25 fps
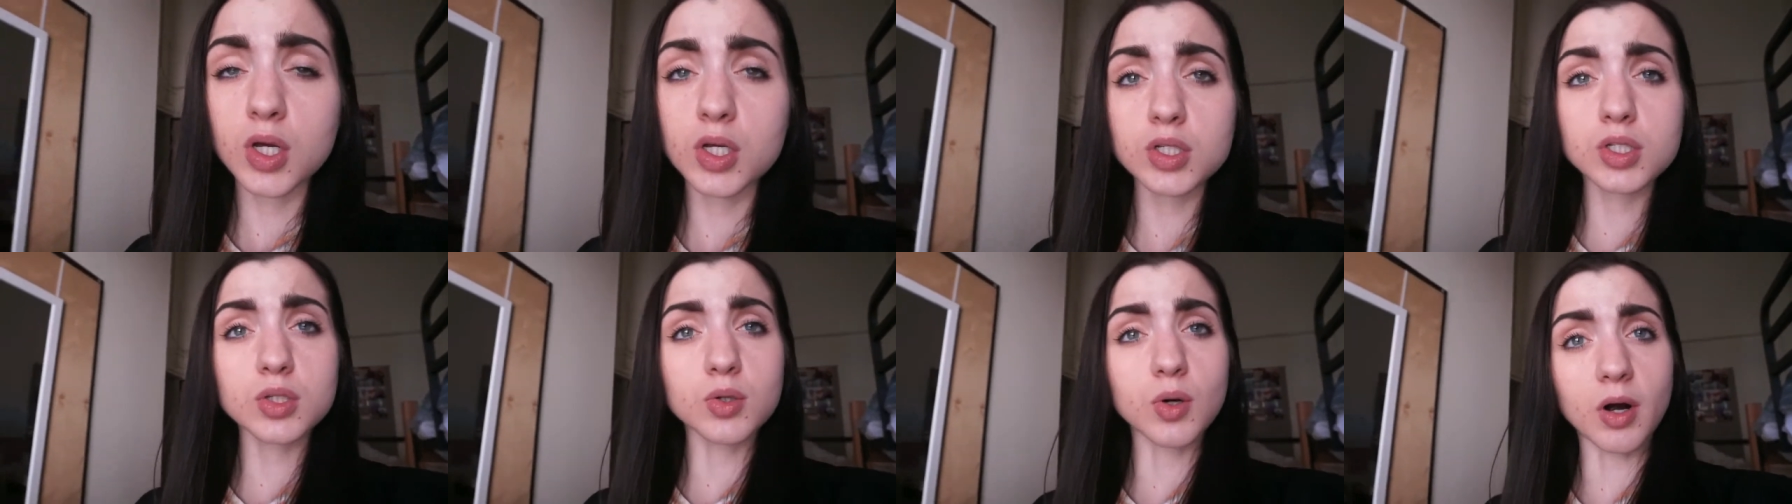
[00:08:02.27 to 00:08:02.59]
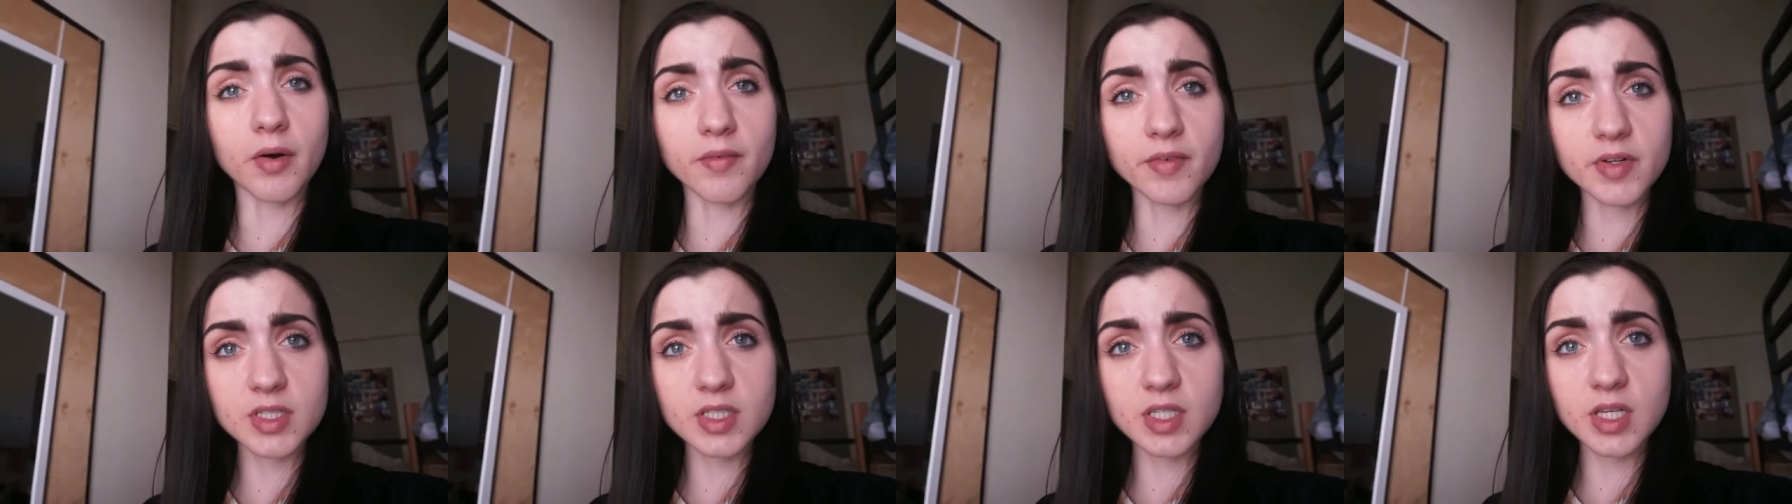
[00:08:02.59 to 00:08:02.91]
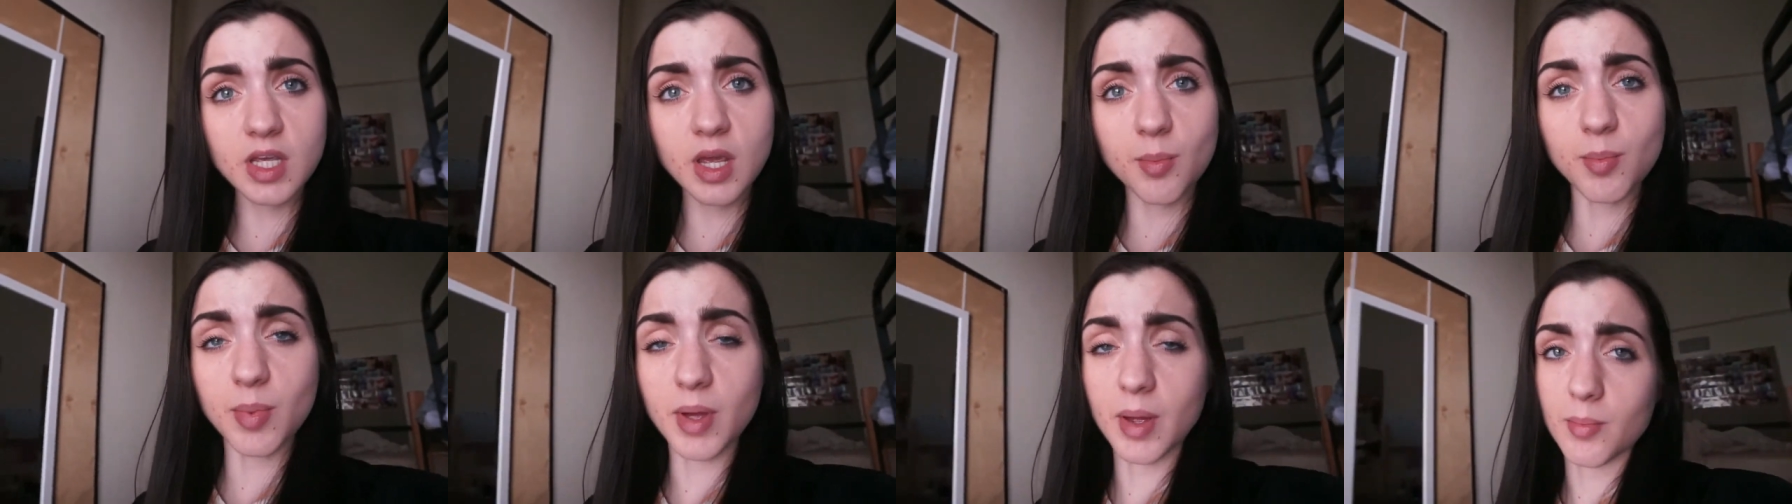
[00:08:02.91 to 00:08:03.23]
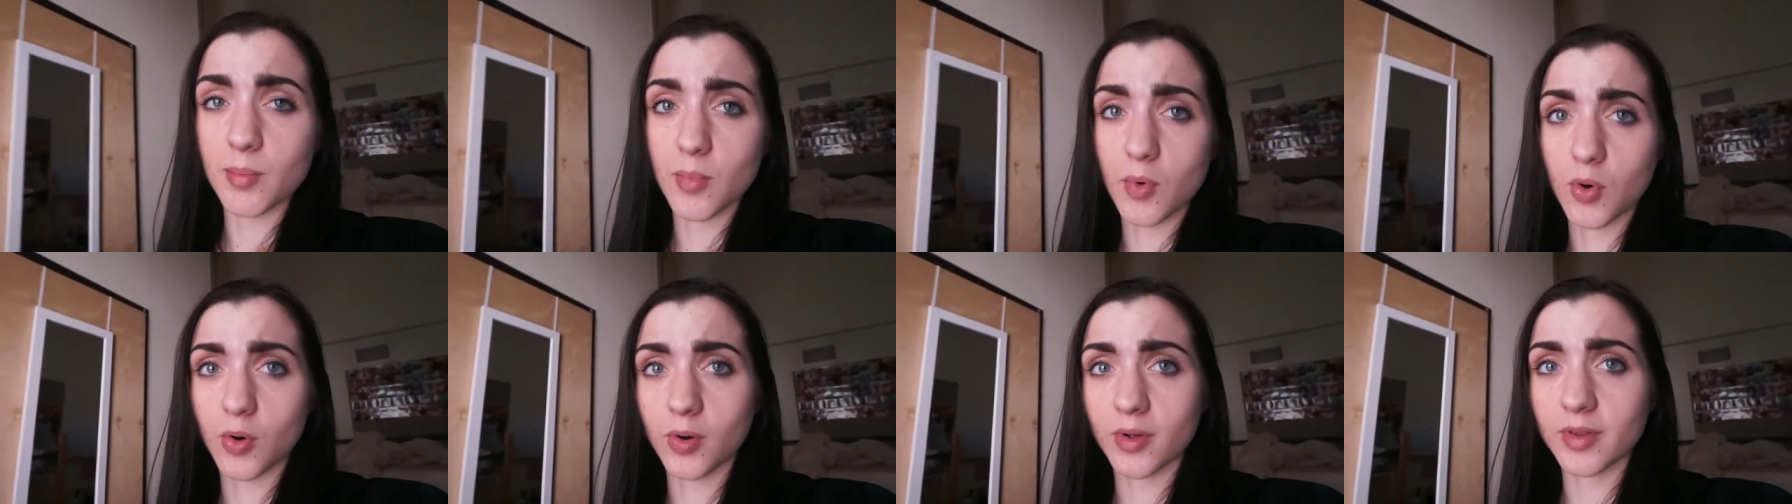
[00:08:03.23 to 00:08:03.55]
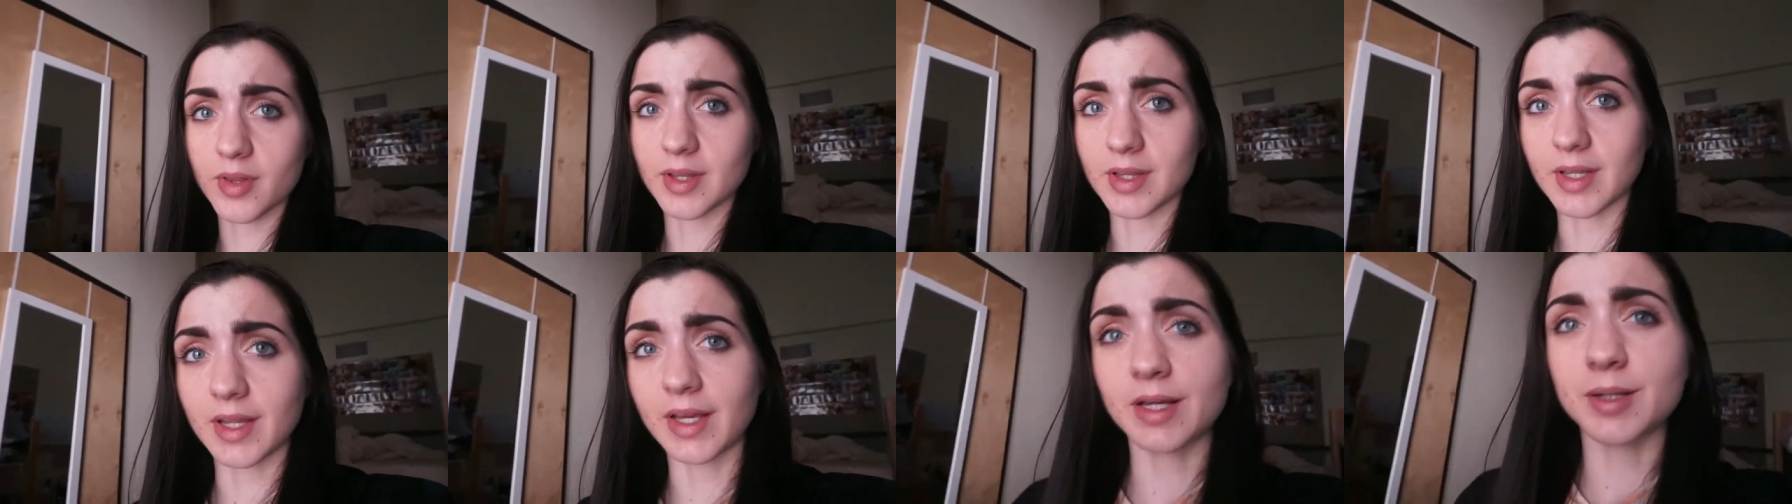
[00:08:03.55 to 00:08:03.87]
So obviously a bit more
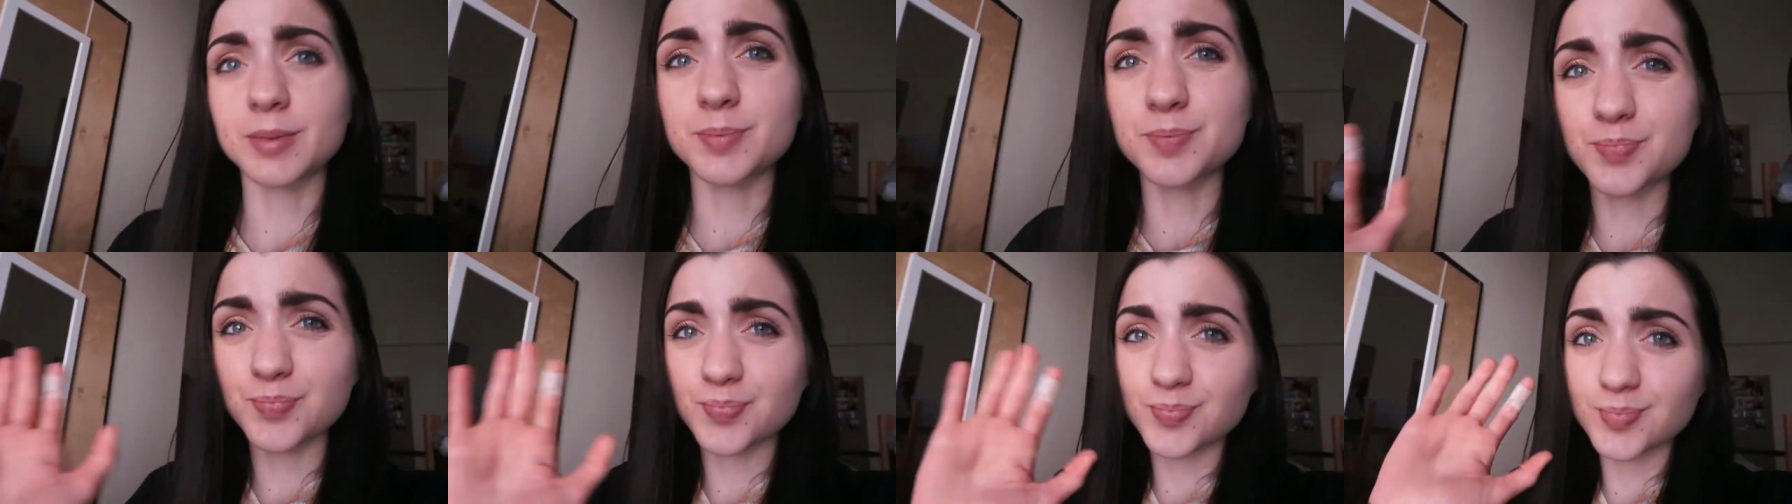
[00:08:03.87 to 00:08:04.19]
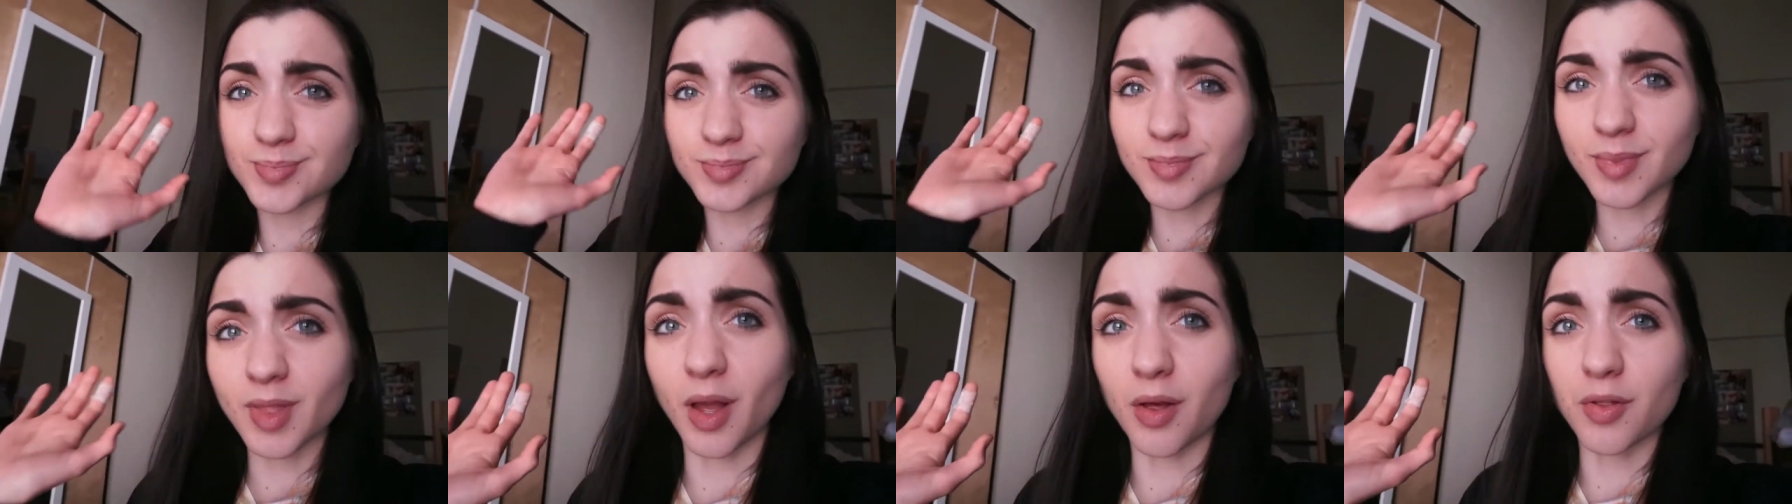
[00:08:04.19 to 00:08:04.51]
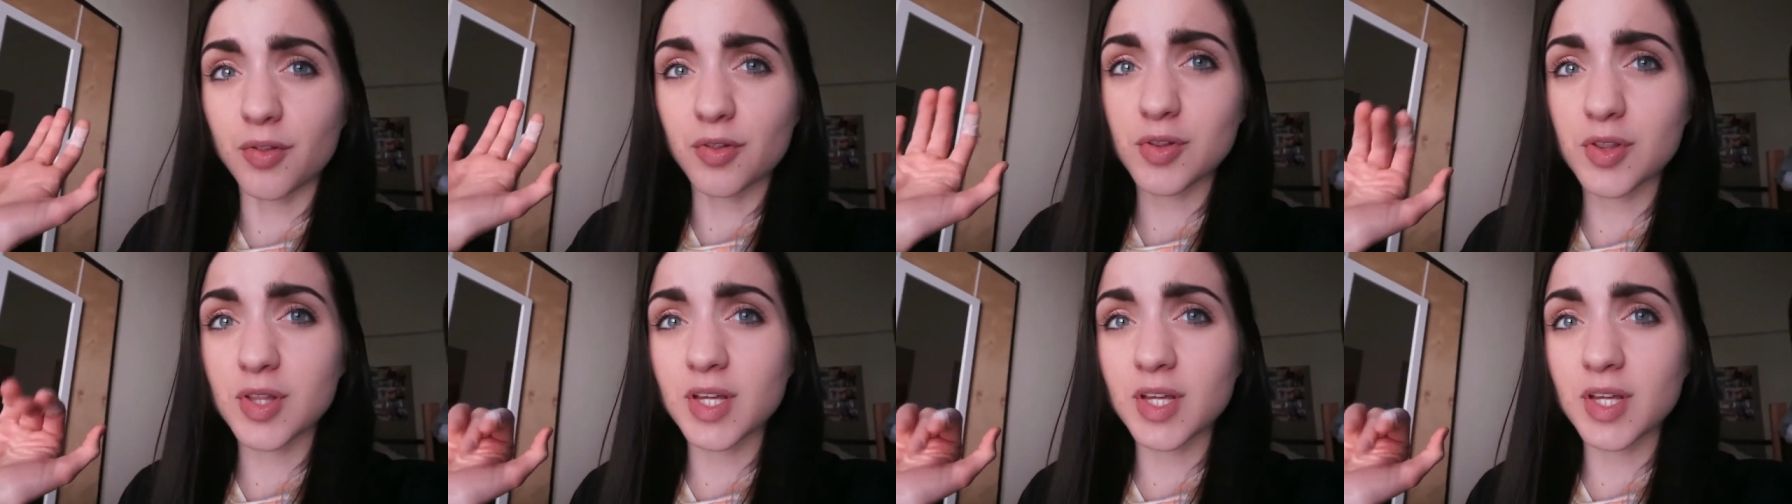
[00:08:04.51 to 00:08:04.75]
than like other